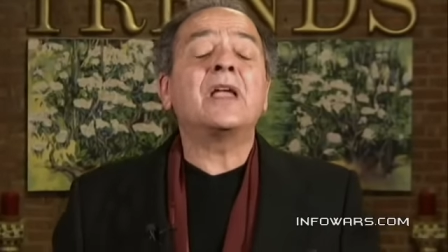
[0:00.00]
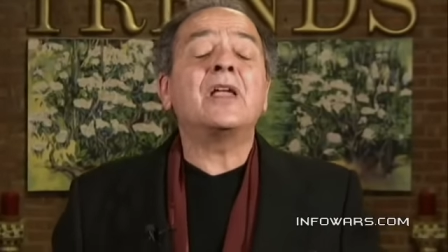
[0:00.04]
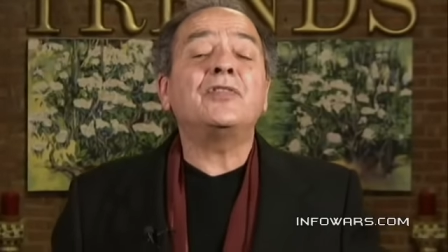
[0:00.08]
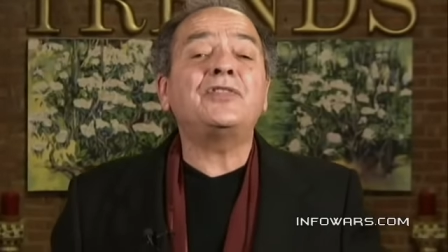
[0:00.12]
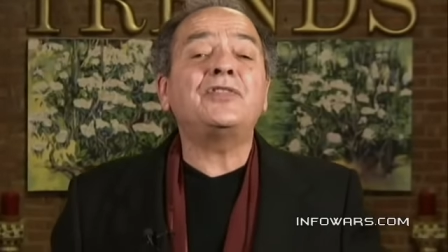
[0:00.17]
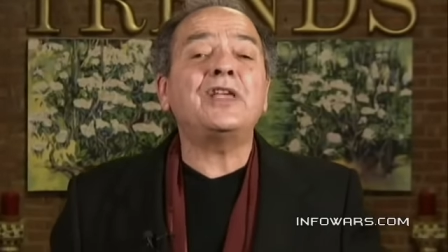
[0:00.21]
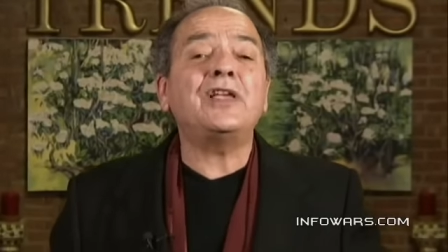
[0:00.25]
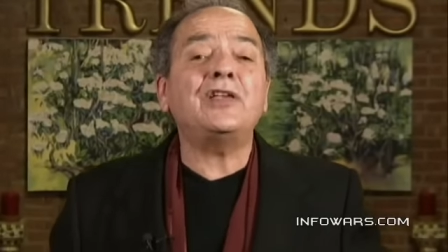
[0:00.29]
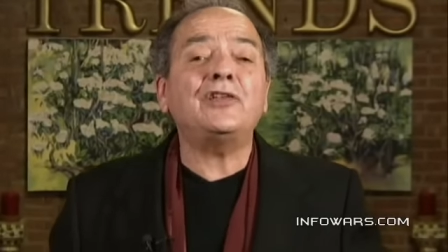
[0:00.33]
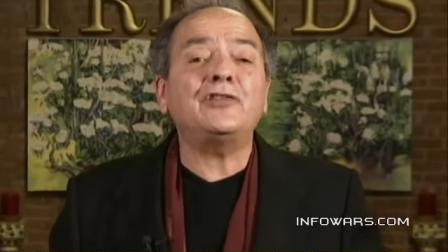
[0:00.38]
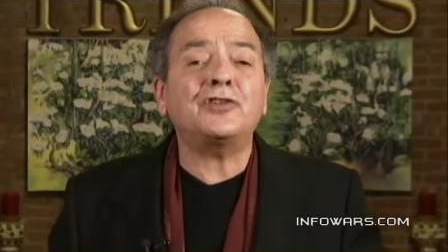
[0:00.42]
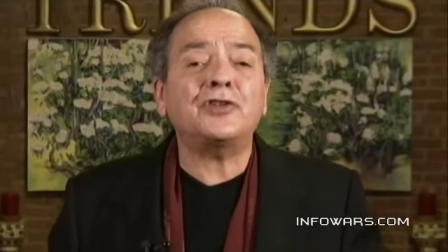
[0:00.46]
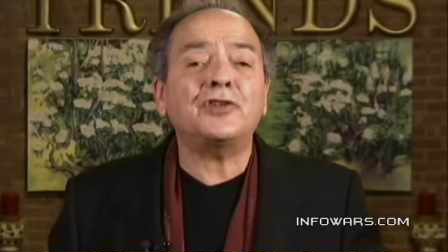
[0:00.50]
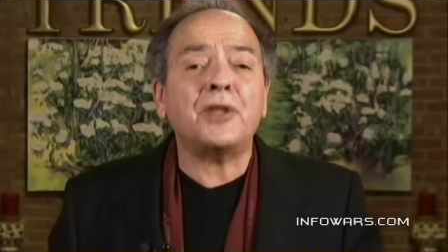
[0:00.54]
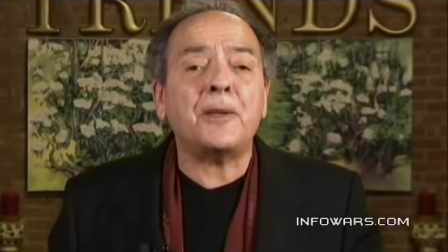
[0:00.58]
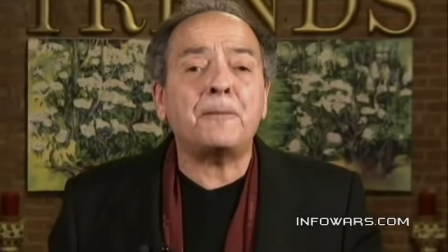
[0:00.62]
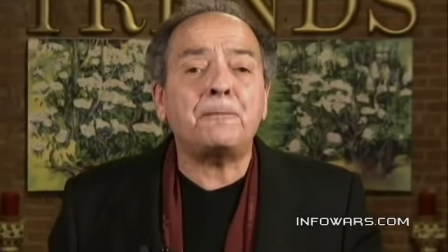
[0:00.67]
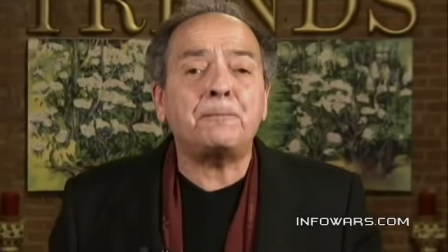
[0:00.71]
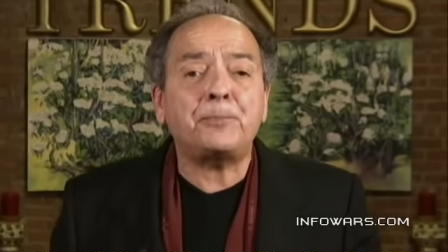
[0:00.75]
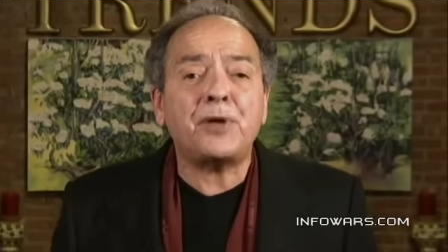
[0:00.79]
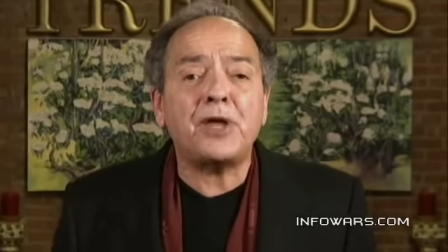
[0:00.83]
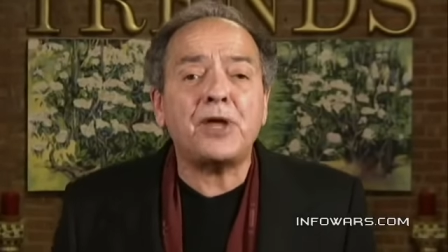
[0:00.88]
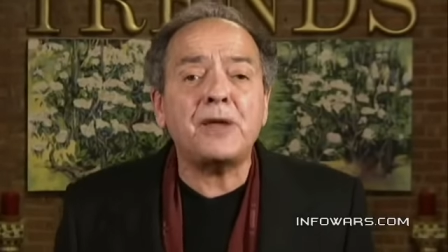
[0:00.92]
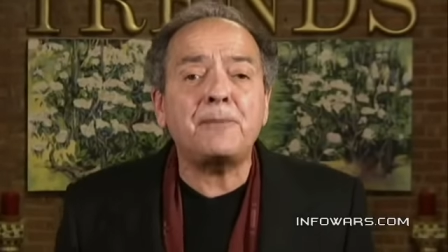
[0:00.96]
these are
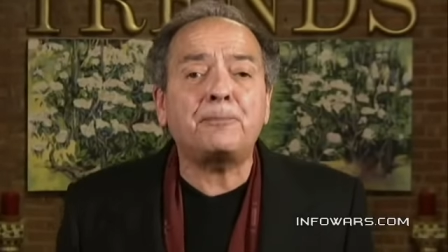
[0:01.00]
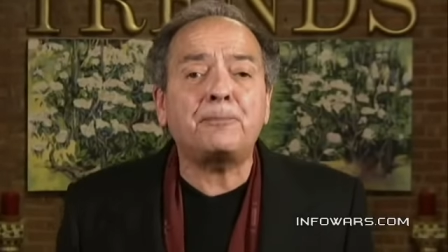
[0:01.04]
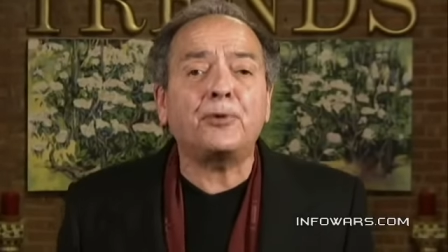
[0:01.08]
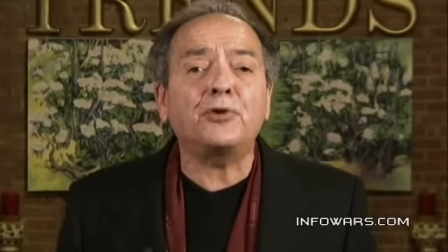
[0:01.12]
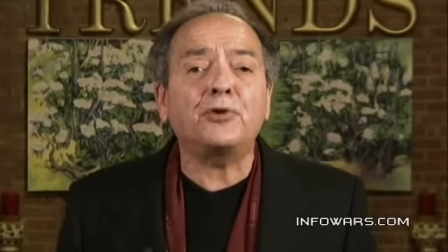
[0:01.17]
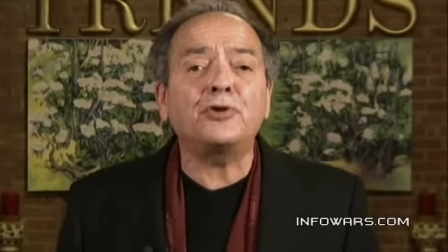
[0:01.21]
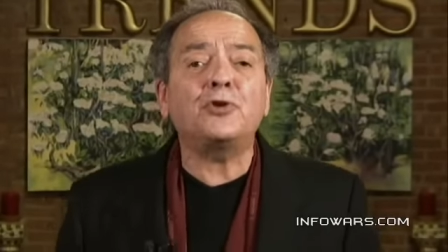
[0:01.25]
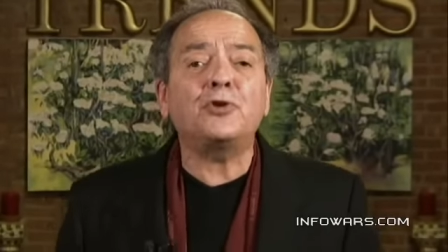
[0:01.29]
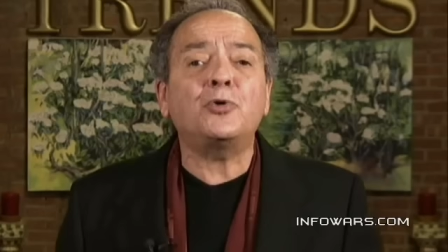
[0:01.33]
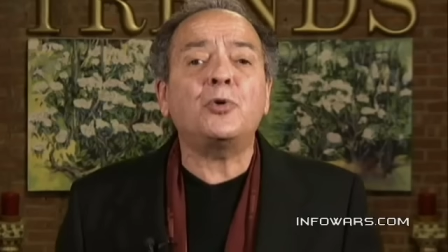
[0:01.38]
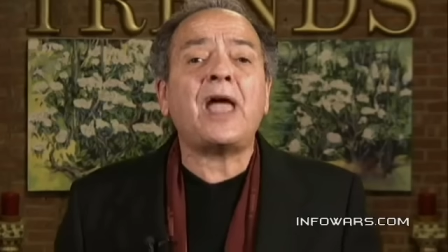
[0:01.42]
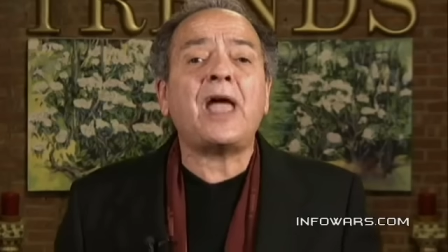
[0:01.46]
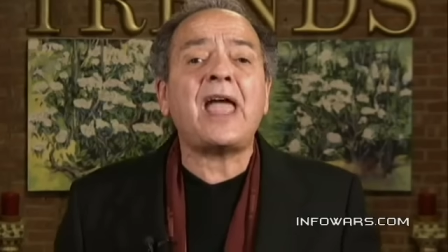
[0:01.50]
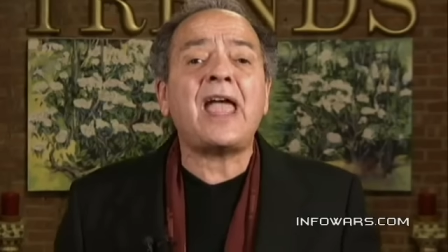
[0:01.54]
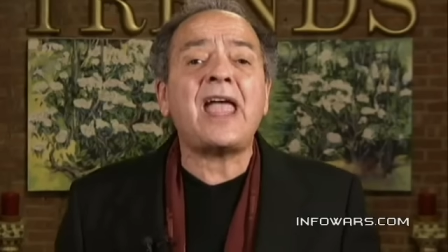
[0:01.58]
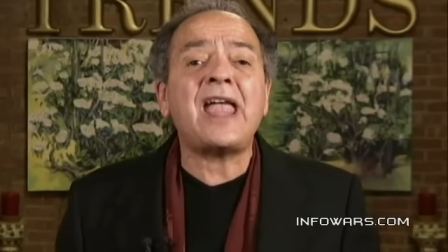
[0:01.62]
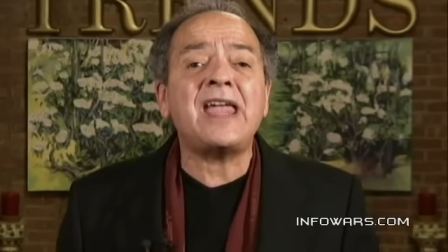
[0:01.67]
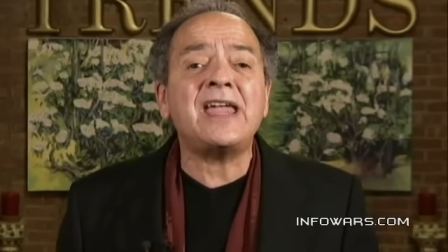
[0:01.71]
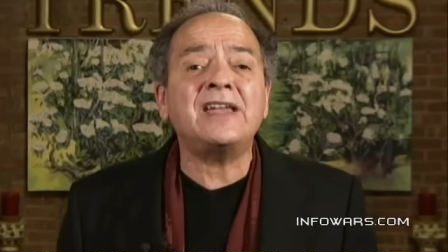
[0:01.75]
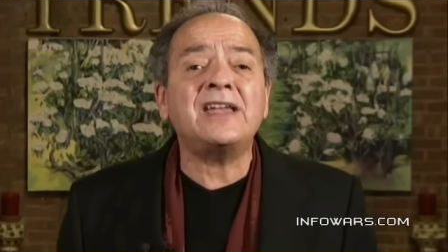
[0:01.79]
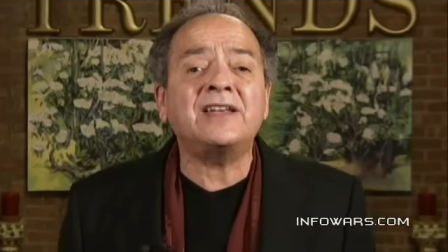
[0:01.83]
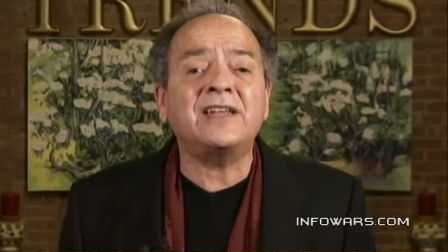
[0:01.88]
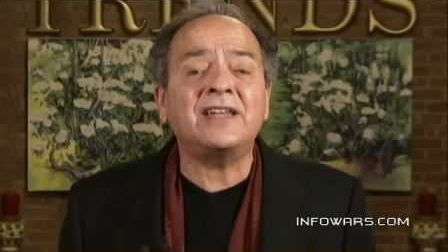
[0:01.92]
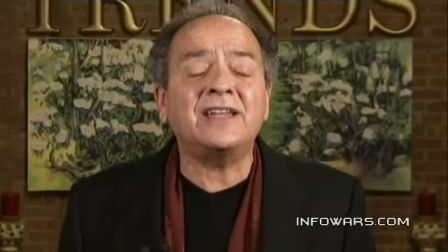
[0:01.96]
the people you
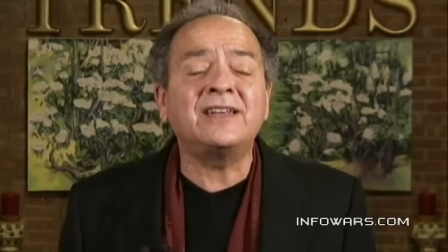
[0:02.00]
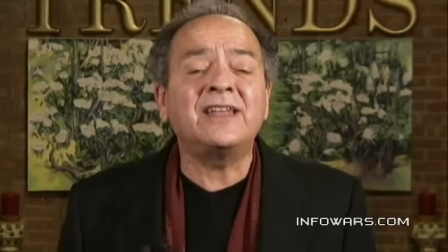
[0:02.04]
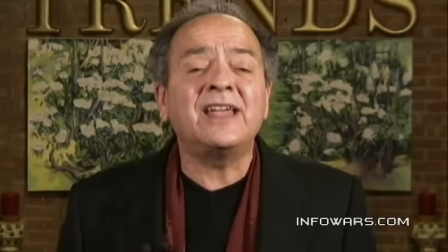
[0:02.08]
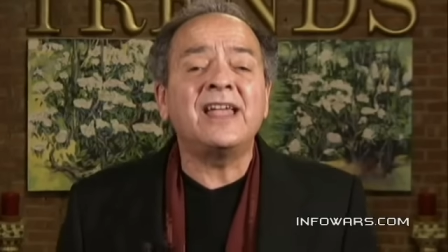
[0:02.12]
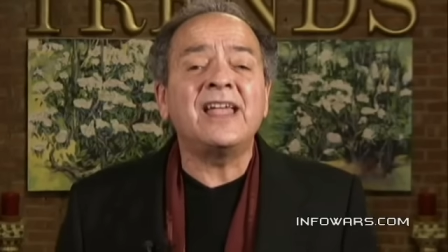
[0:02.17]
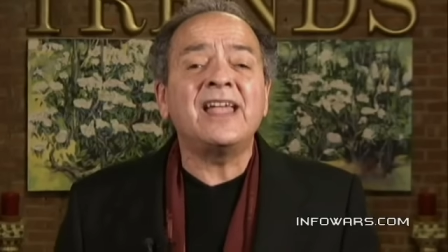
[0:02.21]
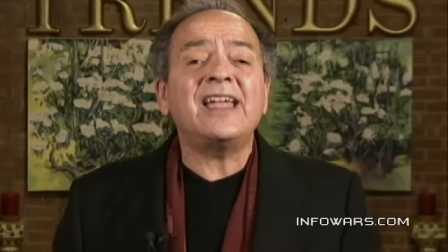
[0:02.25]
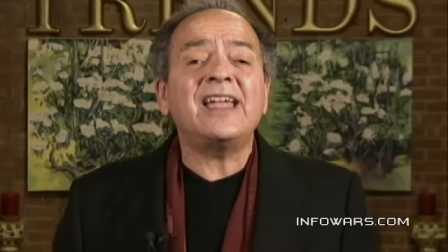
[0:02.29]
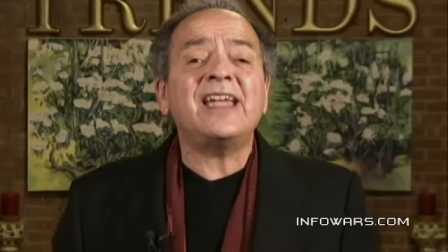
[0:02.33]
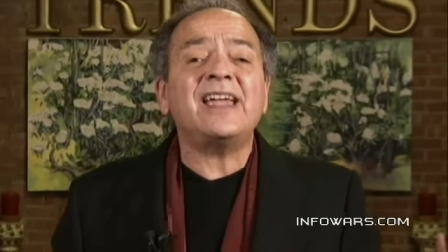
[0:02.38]
hated